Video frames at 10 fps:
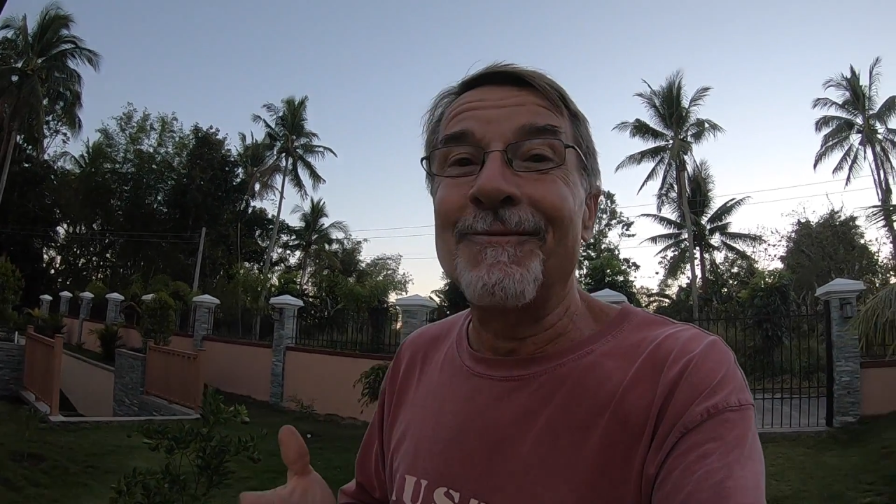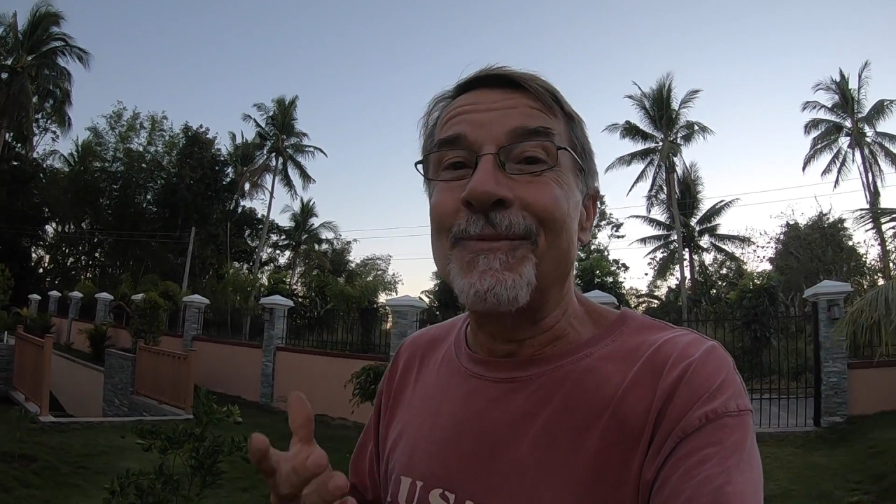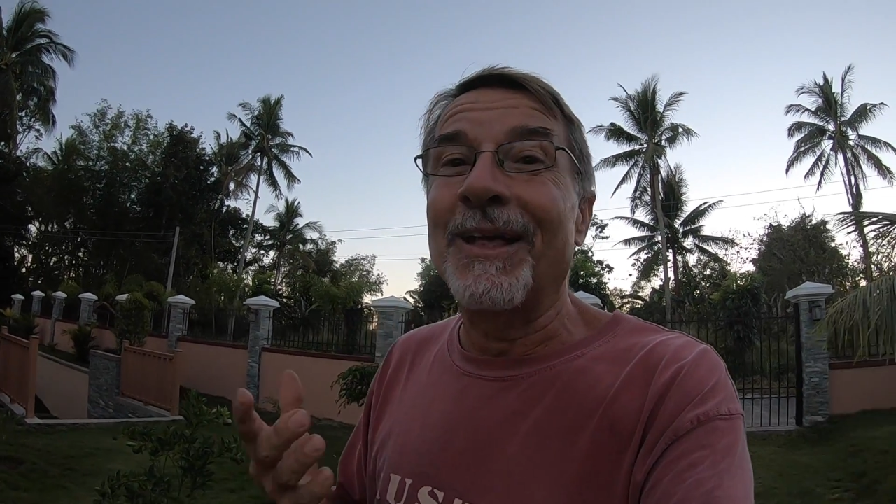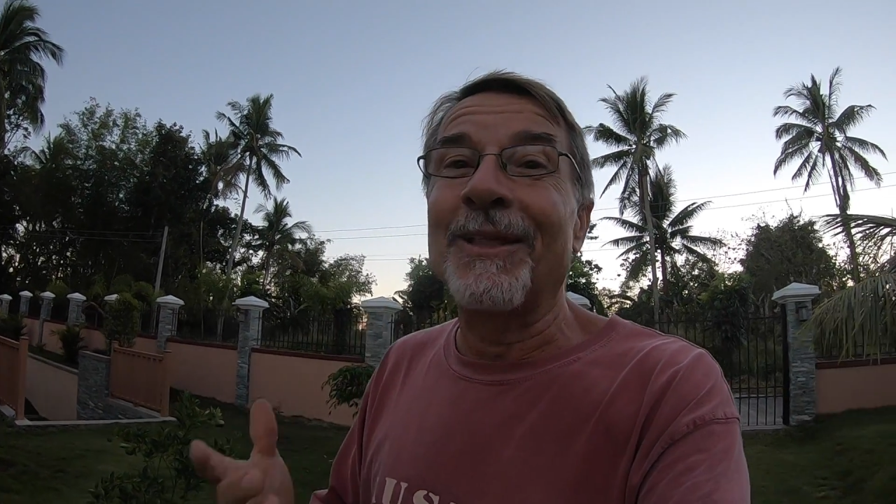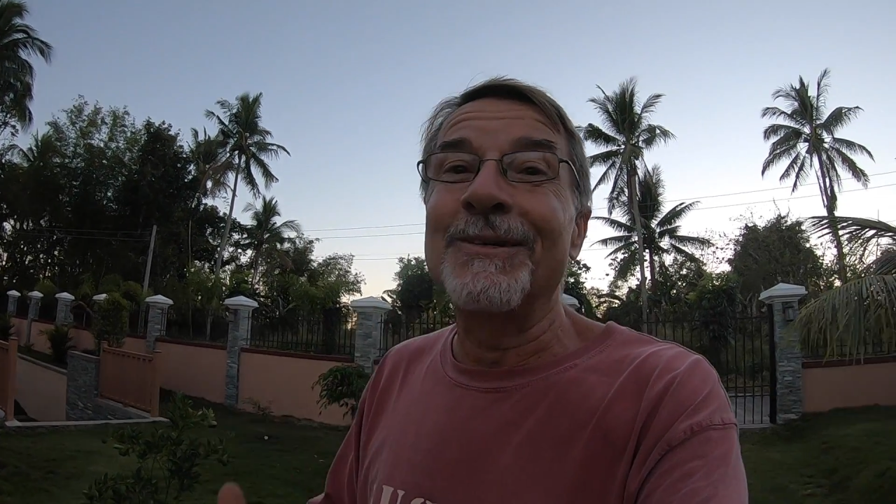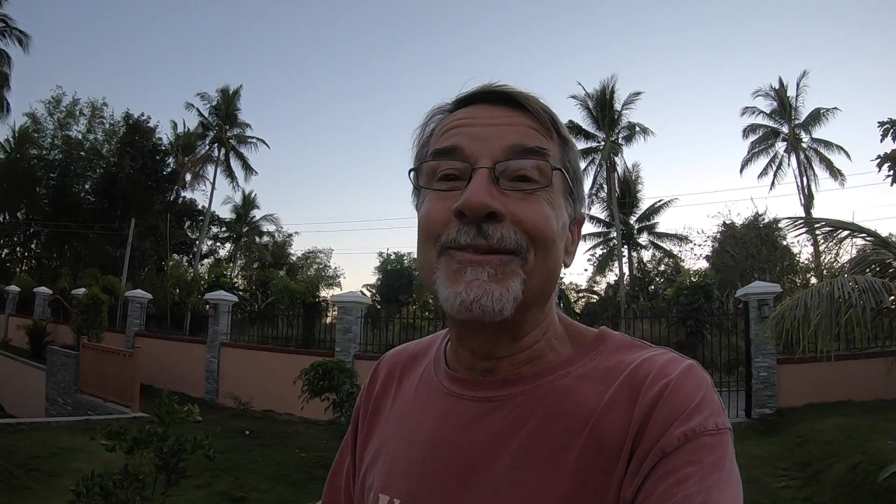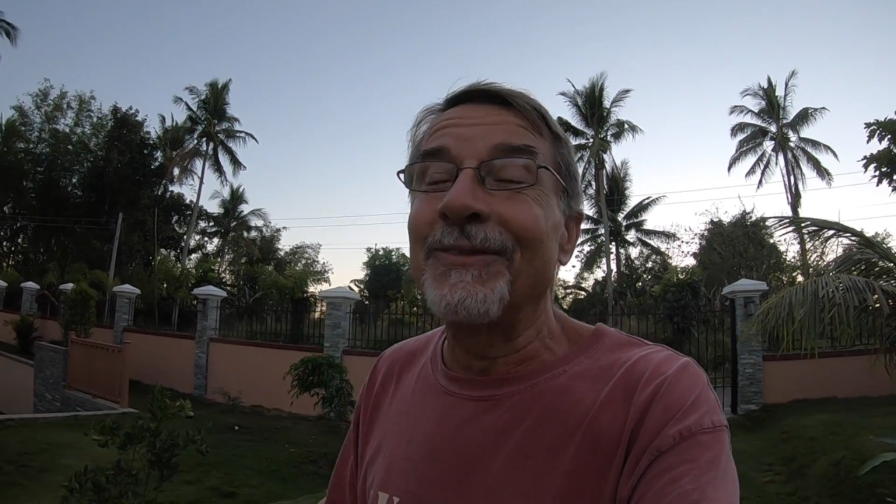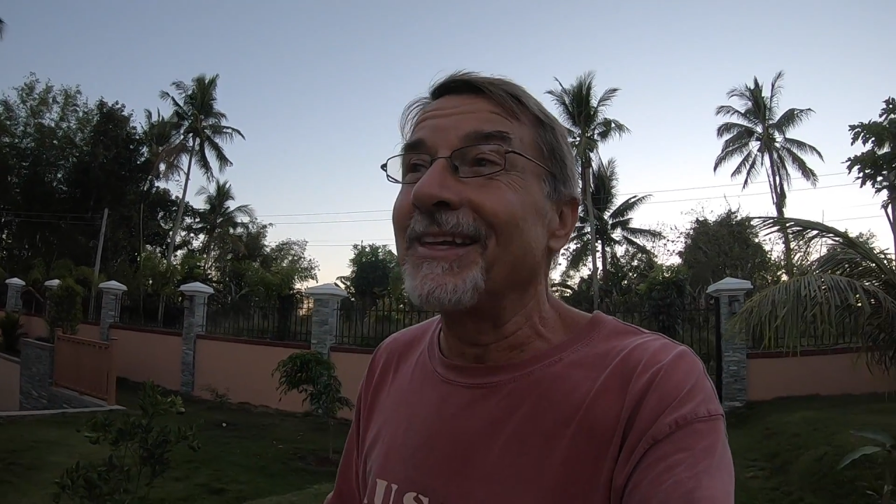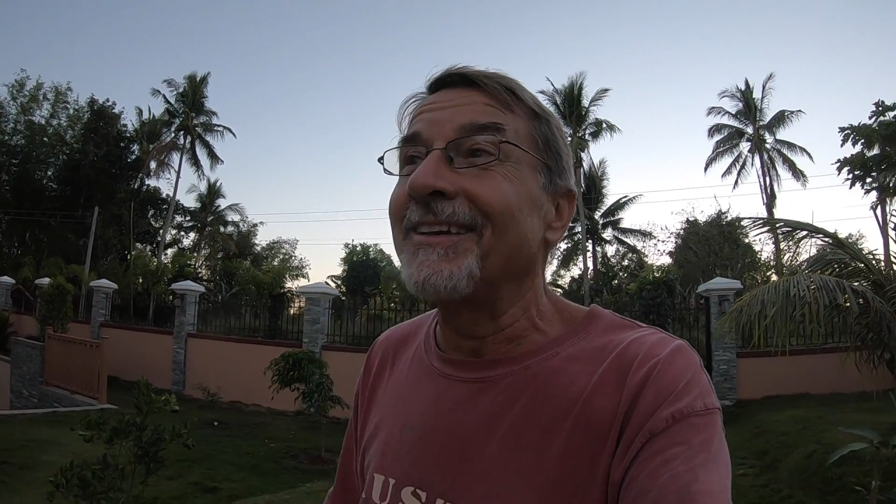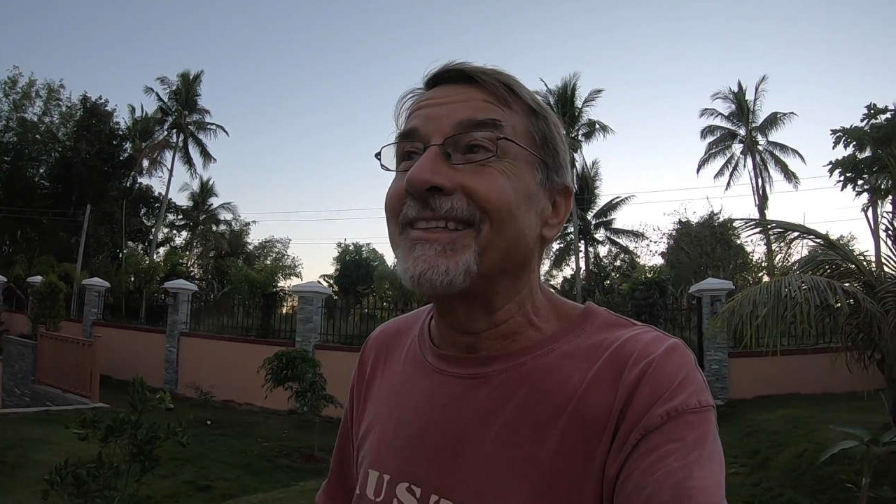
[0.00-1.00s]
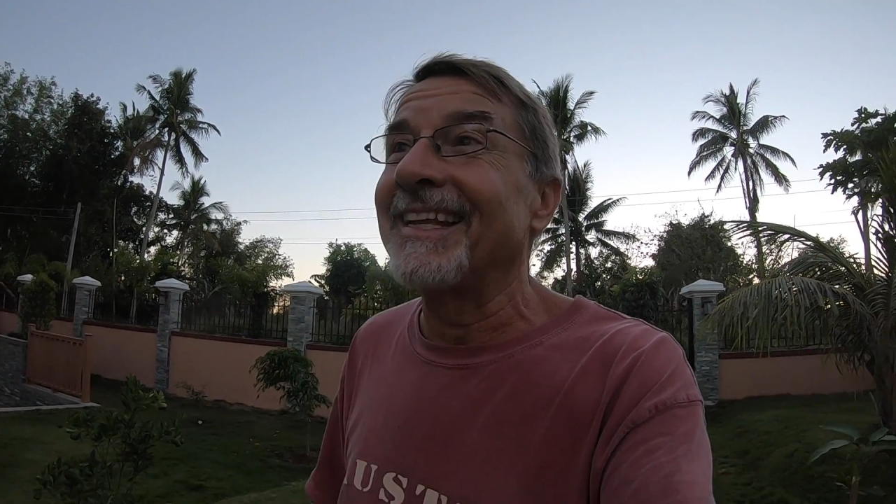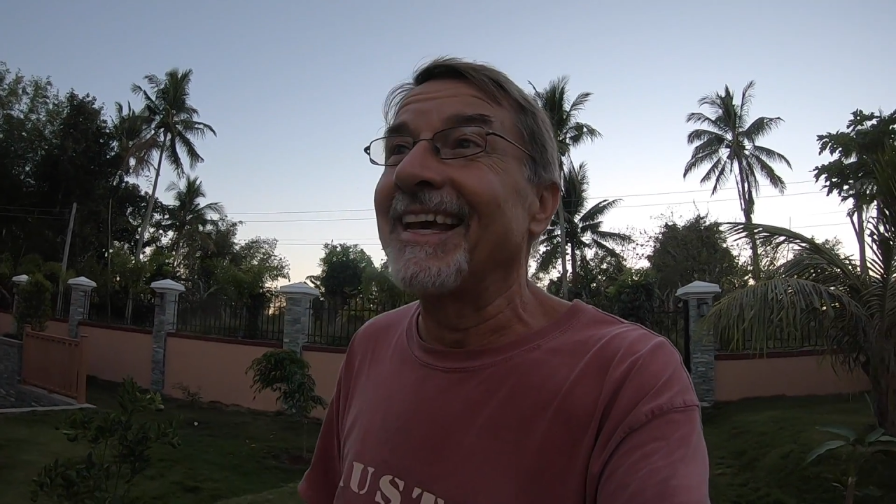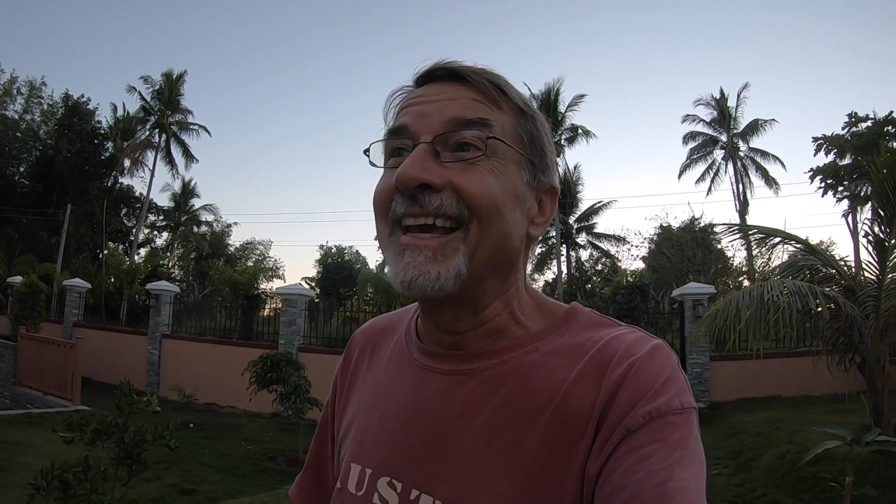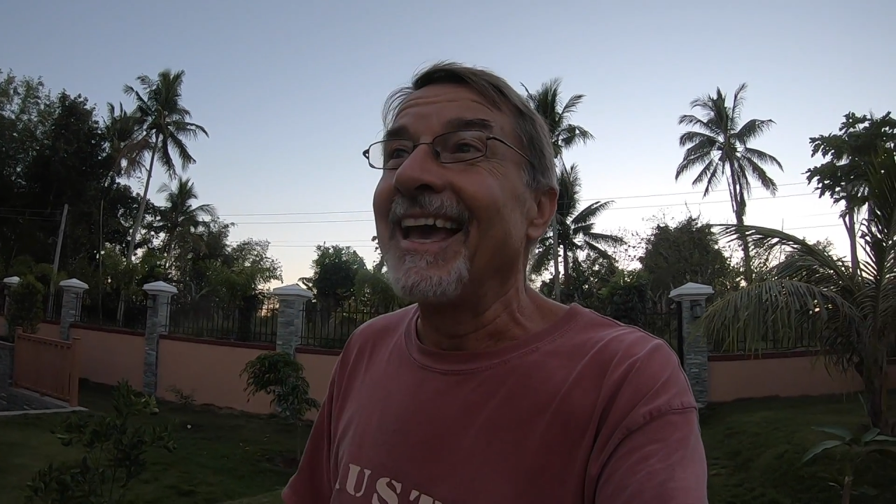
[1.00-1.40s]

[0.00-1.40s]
of my closing video today.